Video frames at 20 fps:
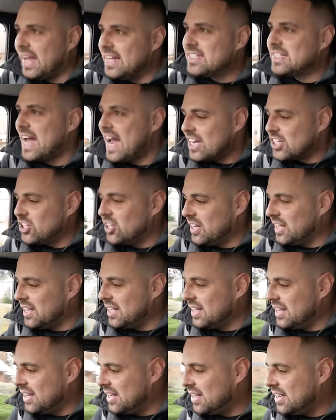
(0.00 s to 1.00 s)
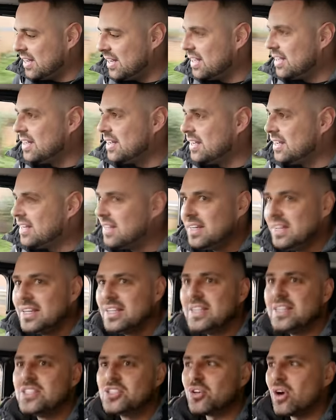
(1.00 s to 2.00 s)
It's actually
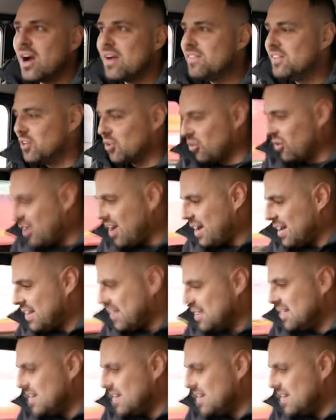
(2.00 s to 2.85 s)
driving all right.